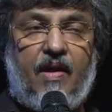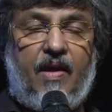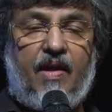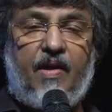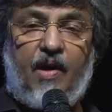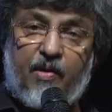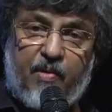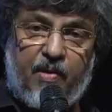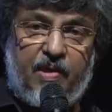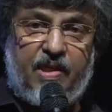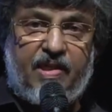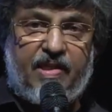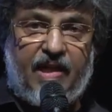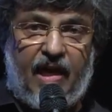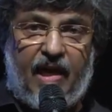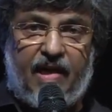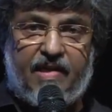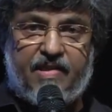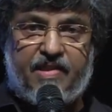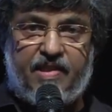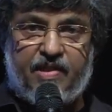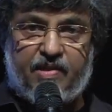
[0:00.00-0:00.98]
Not only
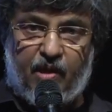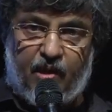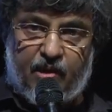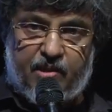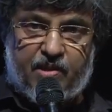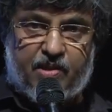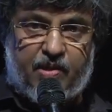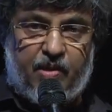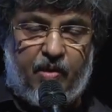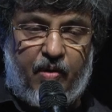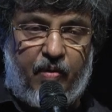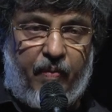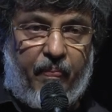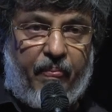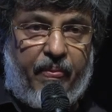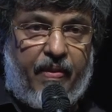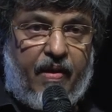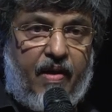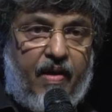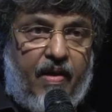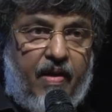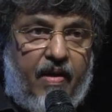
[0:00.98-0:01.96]
that, she's also
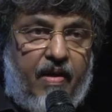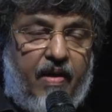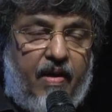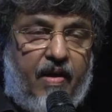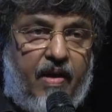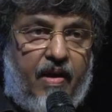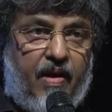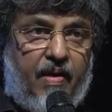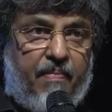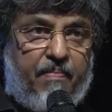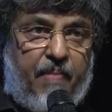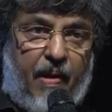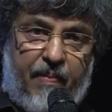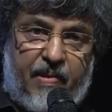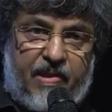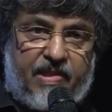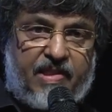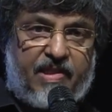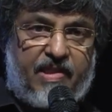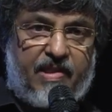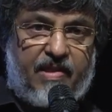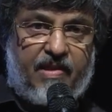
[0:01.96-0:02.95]
uh,
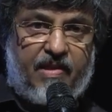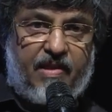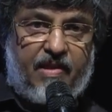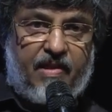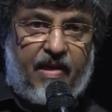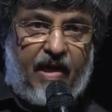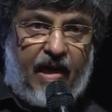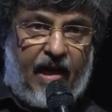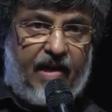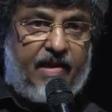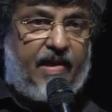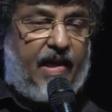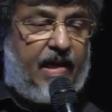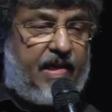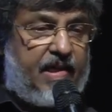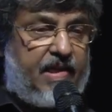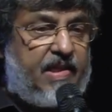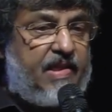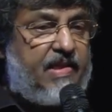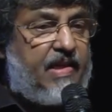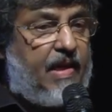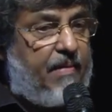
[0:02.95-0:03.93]
publishing and
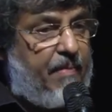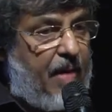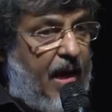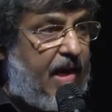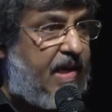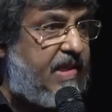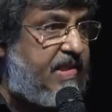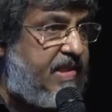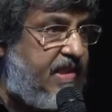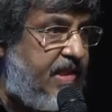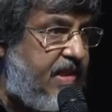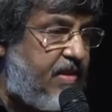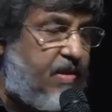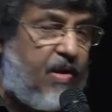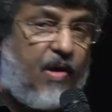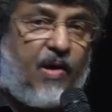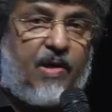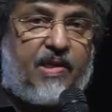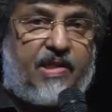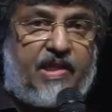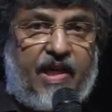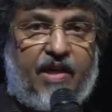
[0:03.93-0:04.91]
editing a magazine
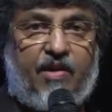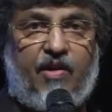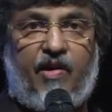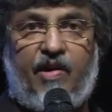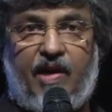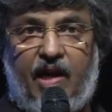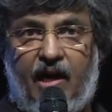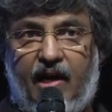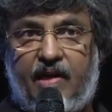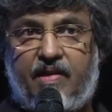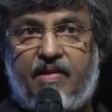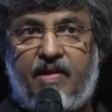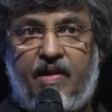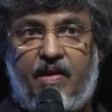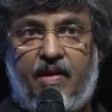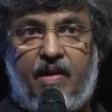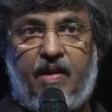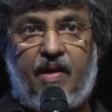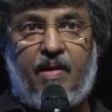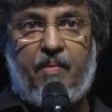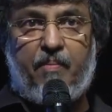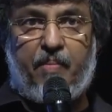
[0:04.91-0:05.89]
called Take on Art,
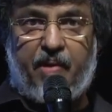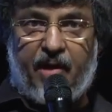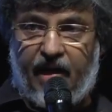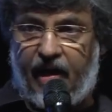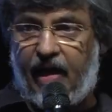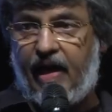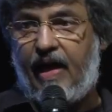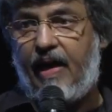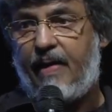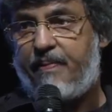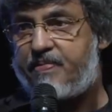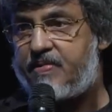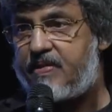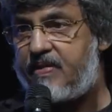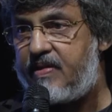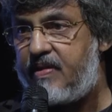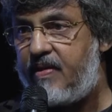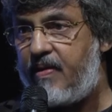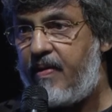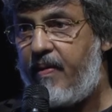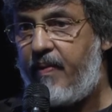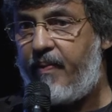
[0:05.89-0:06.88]
perhaps
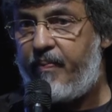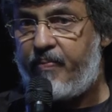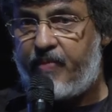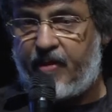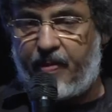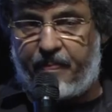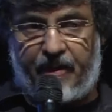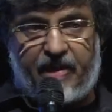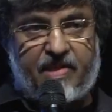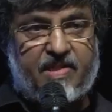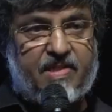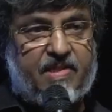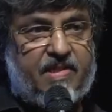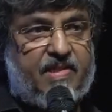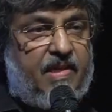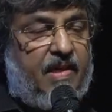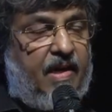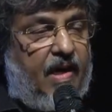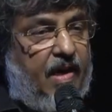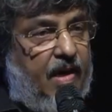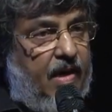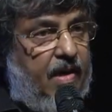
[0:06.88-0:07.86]
the best
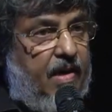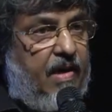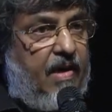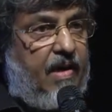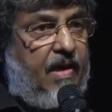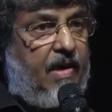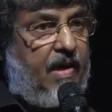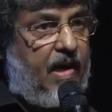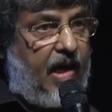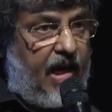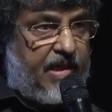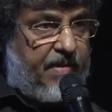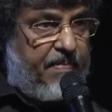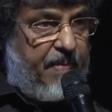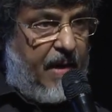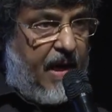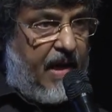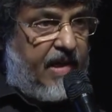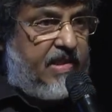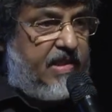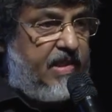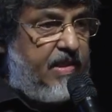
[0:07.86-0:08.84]
art
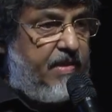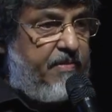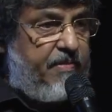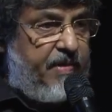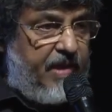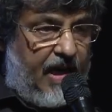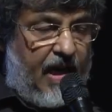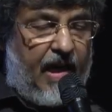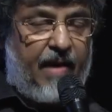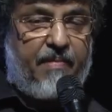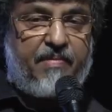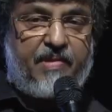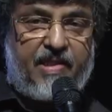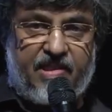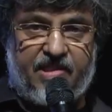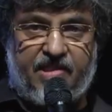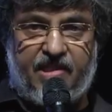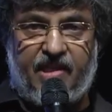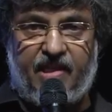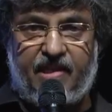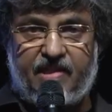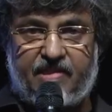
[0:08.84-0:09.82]
magazine we have these
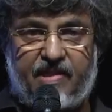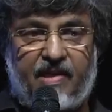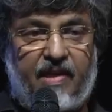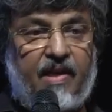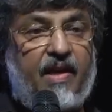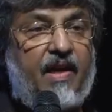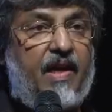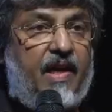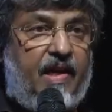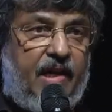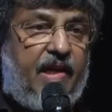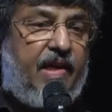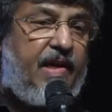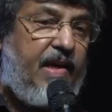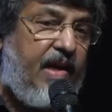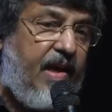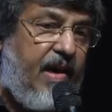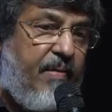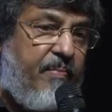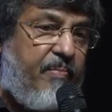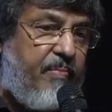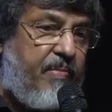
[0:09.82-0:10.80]
days in
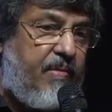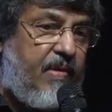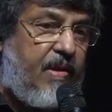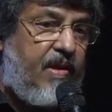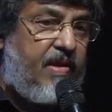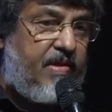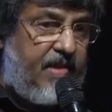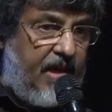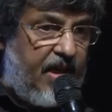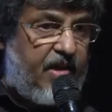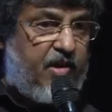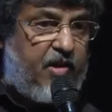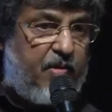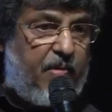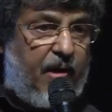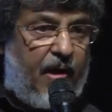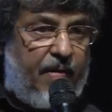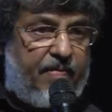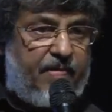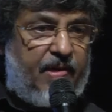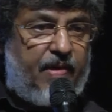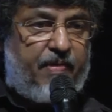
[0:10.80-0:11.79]
India. Thank you,
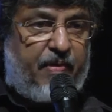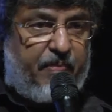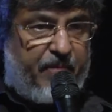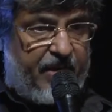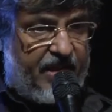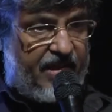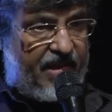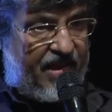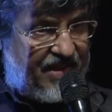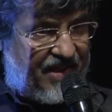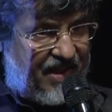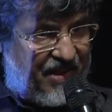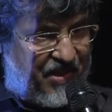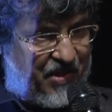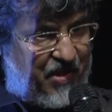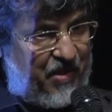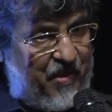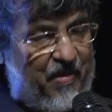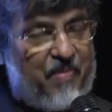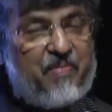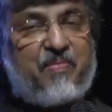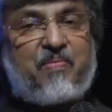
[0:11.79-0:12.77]
Bhavna, for bringing this
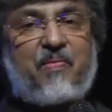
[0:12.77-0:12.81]
show.